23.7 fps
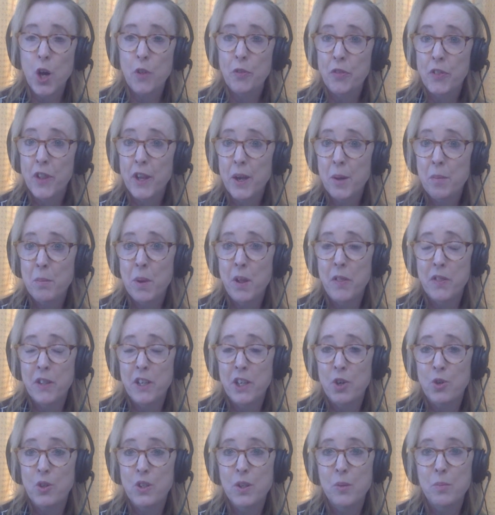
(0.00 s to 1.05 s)
taught them
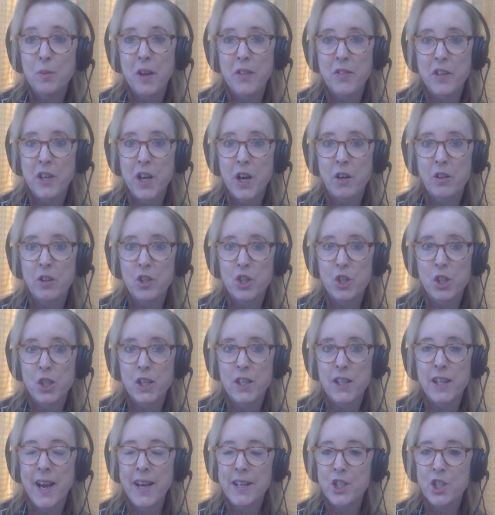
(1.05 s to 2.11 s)
the O'Neill methodology.
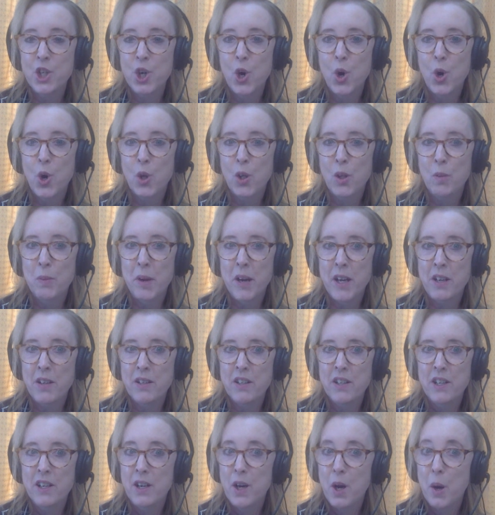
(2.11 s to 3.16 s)
And that's all
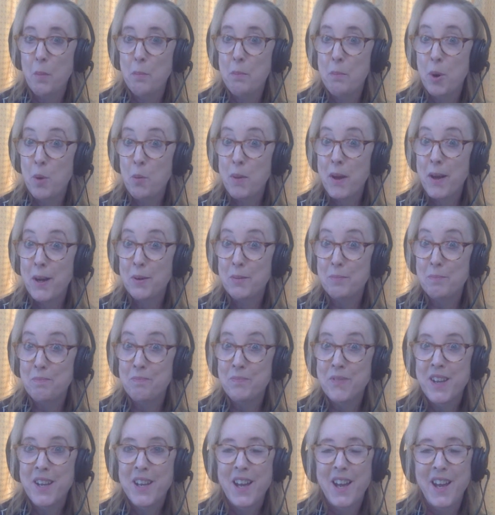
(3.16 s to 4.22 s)
about momentum
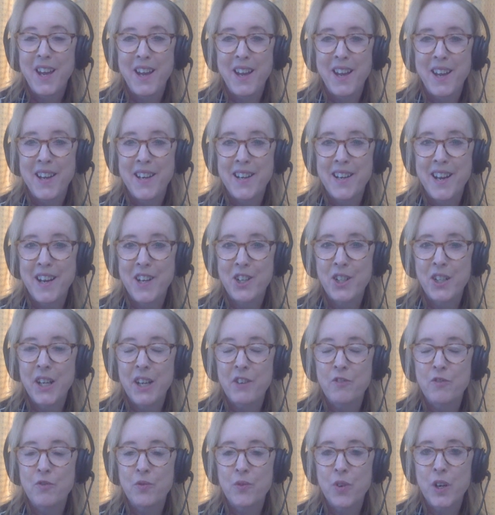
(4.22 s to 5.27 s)
and how to
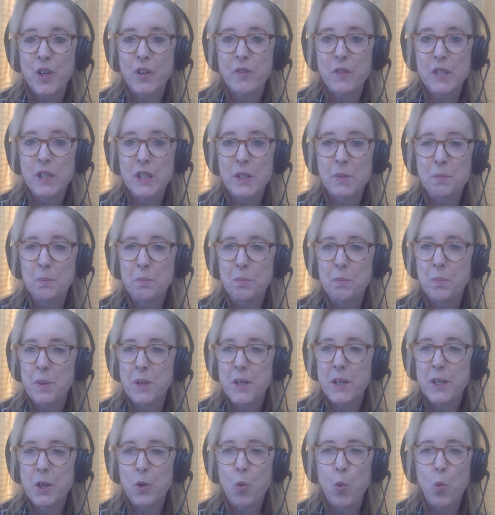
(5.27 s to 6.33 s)
get in front of these
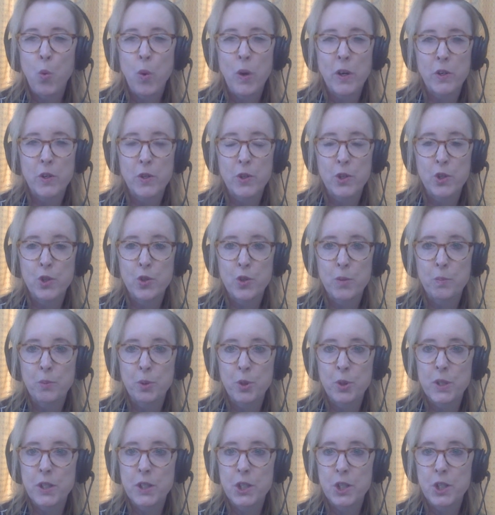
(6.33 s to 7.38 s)
big winners,
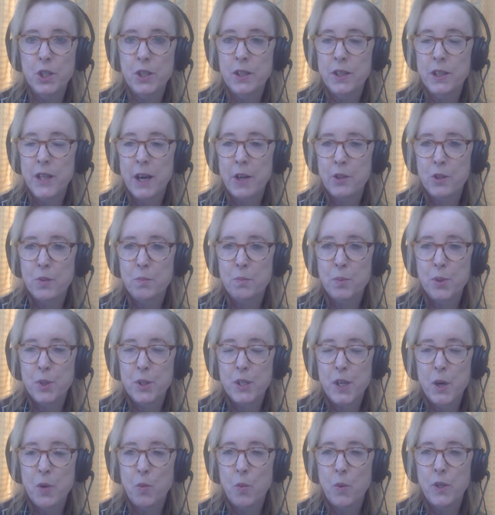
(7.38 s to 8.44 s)
triple digit, thousand
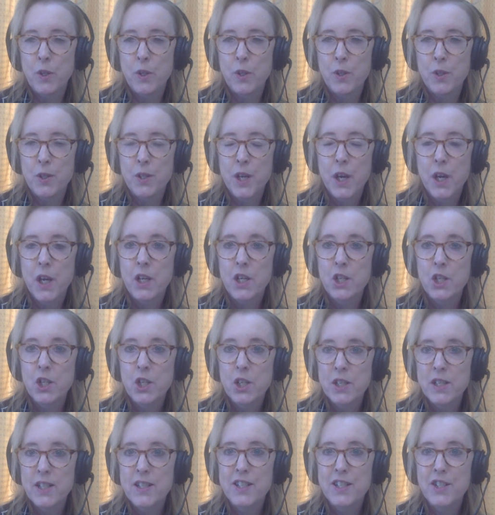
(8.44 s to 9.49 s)
percent winners,
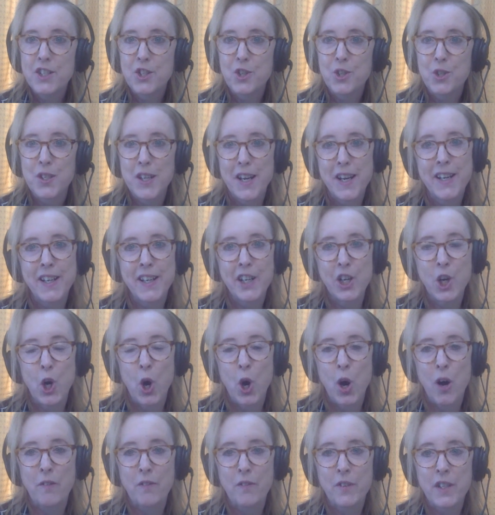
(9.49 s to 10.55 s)
just as they're taking
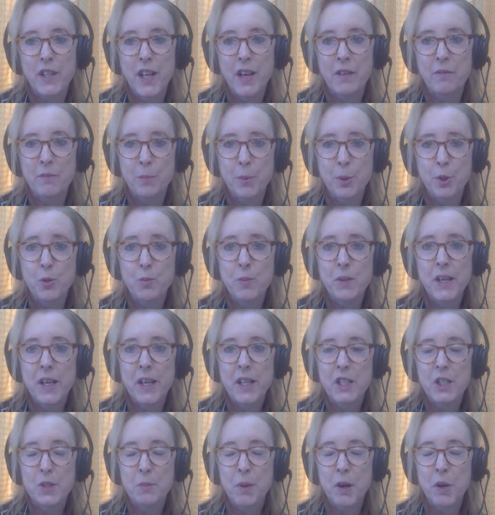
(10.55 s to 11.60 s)
off. And that
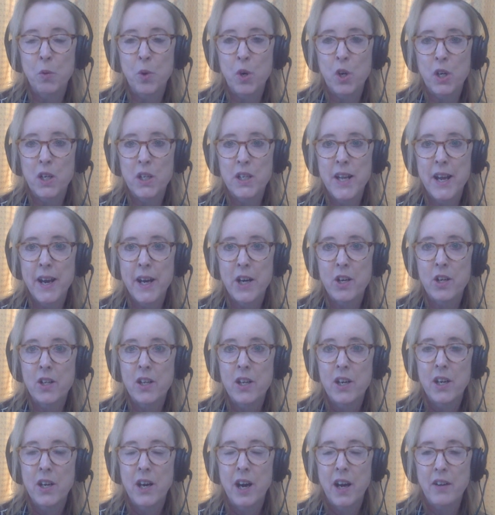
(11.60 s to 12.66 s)
permeates my work
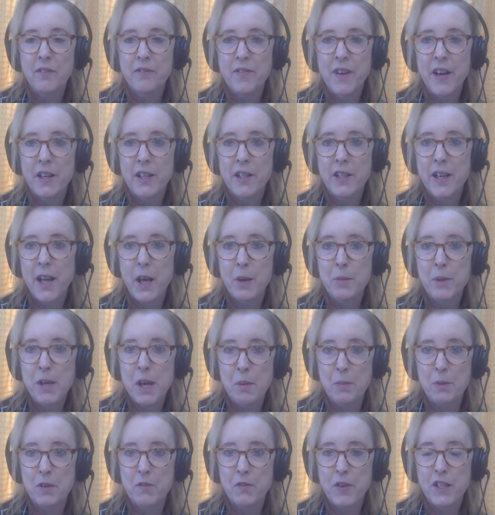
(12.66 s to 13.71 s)
now. I founded
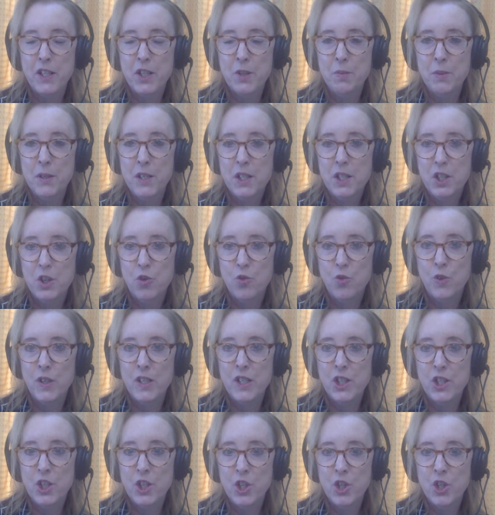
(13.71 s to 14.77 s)
MEM Investment
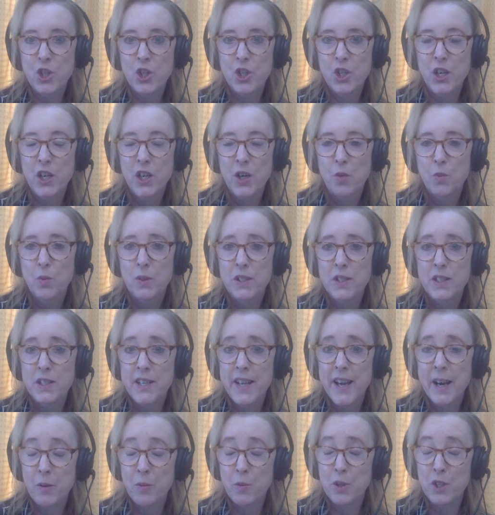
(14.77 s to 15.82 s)
Research,
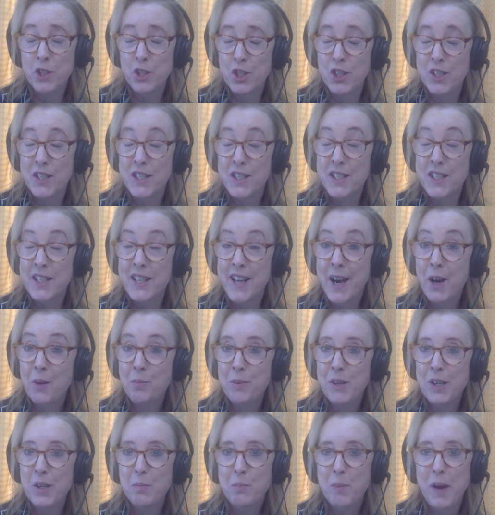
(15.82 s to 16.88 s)
which is now
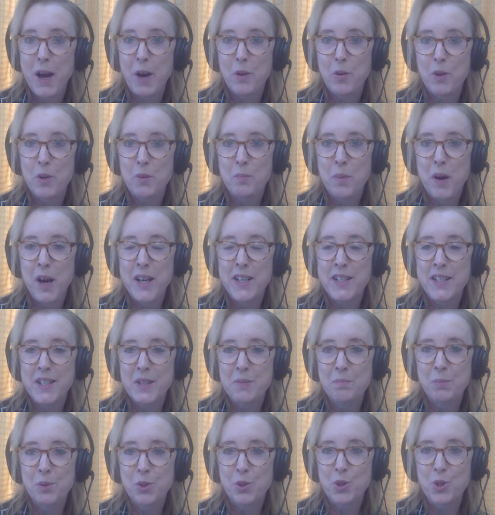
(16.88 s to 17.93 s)
being powered by
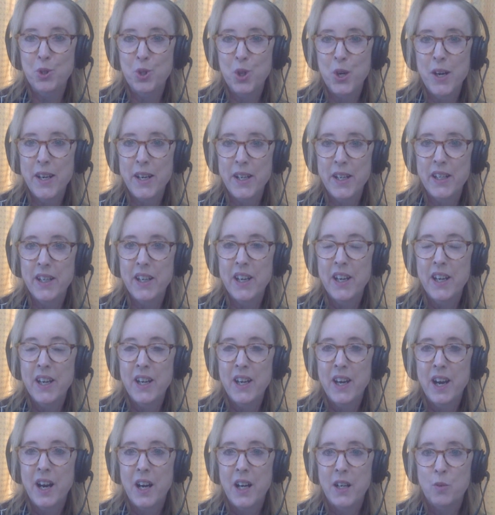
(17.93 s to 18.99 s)
Simpler Trading,
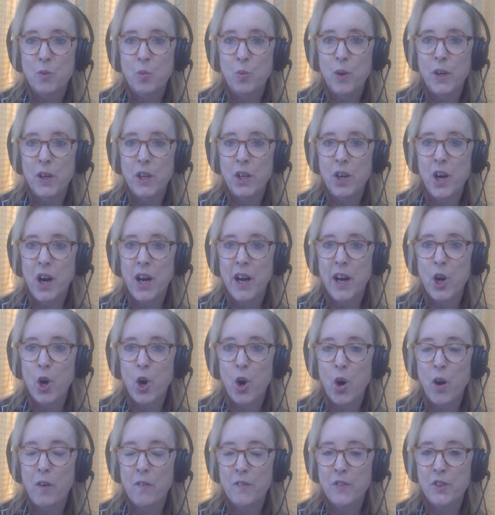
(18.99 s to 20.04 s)
uh, where I
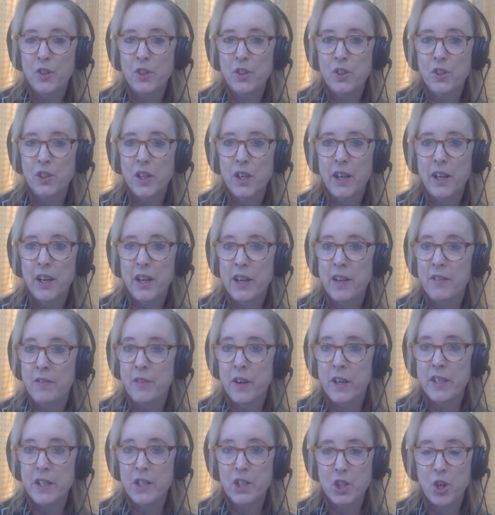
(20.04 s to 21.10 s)
offer
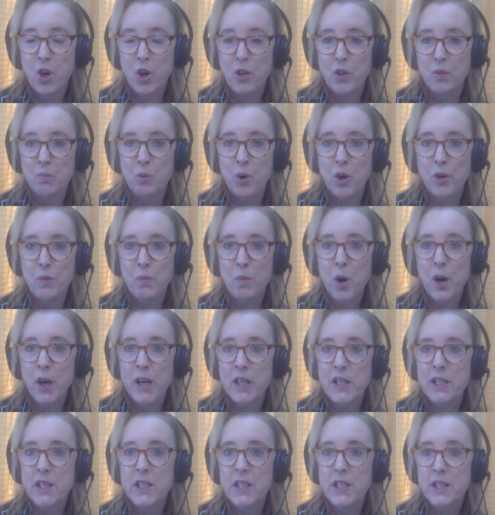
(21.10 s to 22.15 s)
advice on the broader
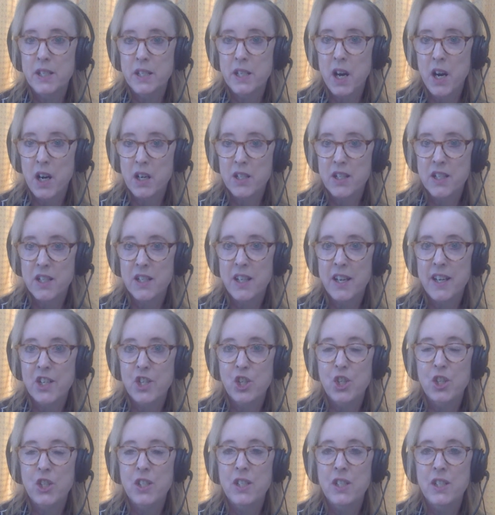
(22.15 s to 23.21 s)
markets, stock
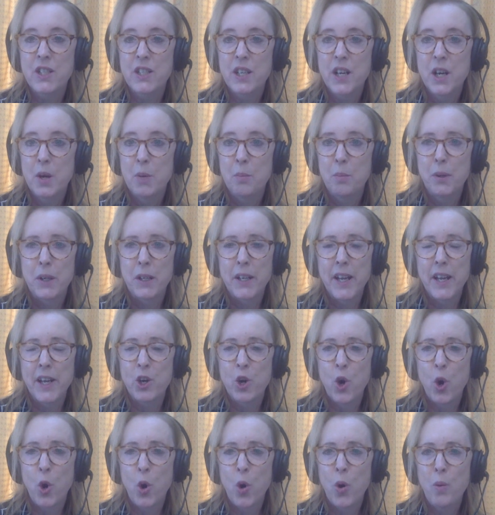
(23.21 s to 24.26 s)
selections, but
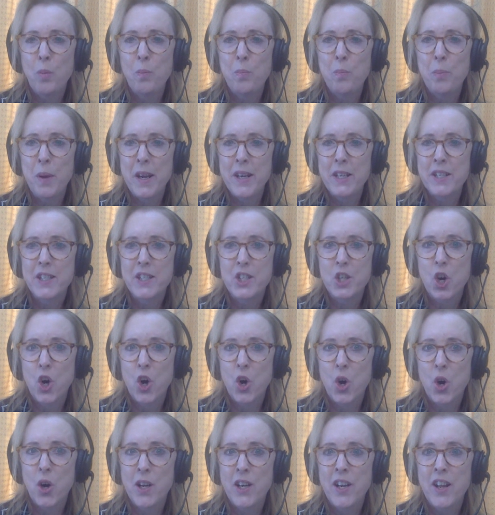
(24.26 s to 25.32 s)
again, all based
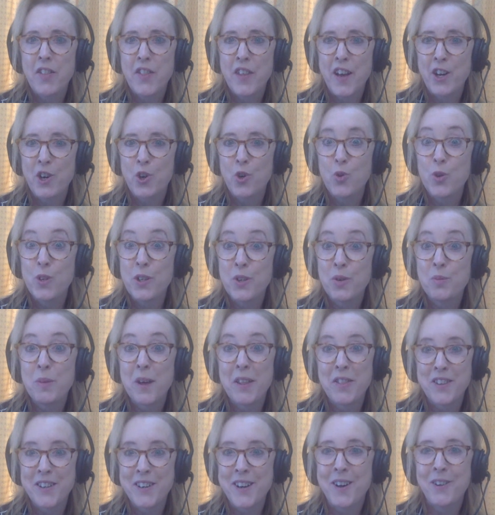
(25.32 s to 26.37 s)
on that O'Neill
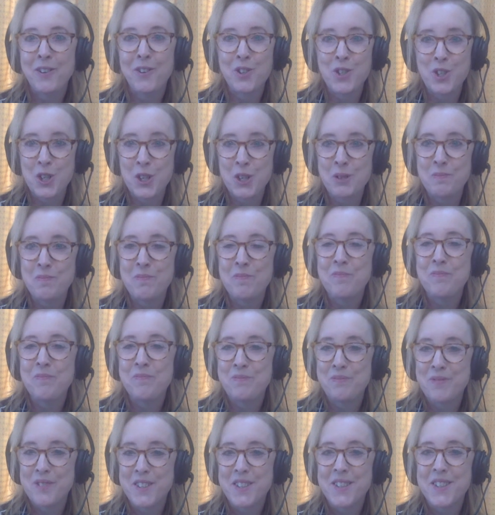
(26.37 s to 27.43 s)
methodology.
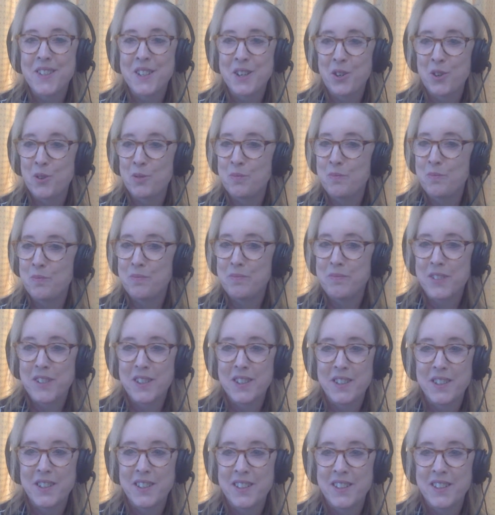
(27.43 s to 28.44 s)
So now, you